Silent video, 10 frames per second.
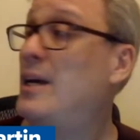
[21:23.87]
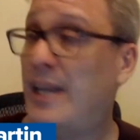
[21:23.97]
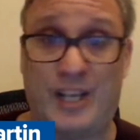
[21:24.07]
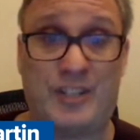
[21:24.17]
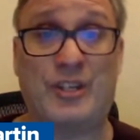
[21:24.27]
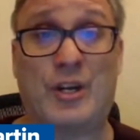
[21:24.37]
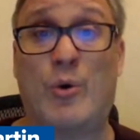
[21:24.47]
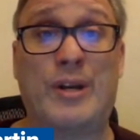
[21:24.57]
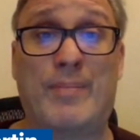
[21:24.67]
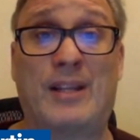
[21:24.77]
Isn't going
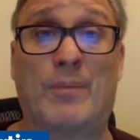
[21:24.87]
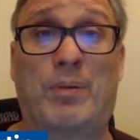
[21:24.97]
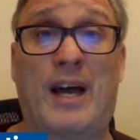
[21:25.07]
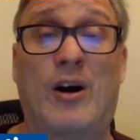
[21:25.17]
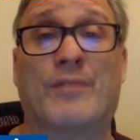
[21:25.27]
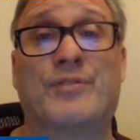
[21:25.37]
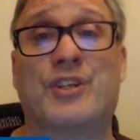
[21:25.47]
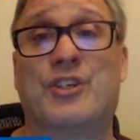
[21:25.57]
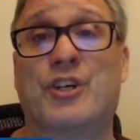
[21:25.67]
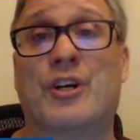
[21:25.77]
to make the playoffs this
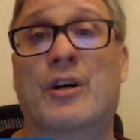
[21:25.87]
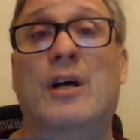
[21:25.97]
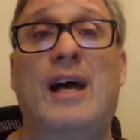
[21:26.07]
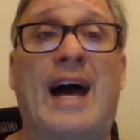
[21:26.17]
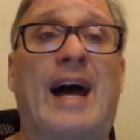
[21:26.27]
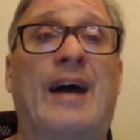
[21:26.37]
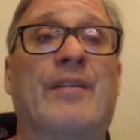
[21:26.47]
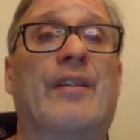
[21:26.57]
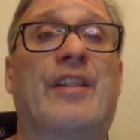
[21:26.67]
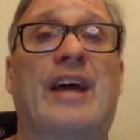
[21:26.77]
year,
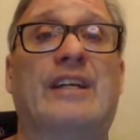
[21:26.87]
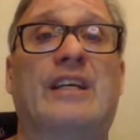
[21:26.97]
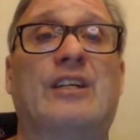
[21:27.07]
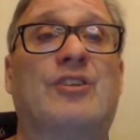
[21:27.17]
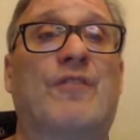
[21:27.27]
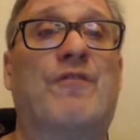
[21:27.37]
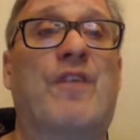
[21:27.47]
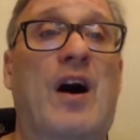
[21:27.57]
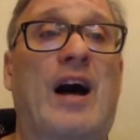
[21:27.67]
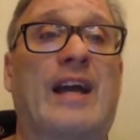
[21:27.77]
and they need to
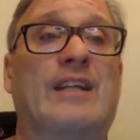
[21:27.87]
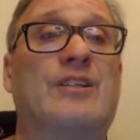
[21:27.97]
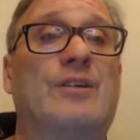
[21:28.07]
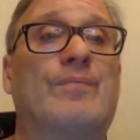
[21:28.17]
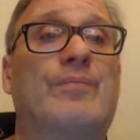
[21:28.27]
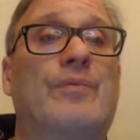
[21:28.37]
find,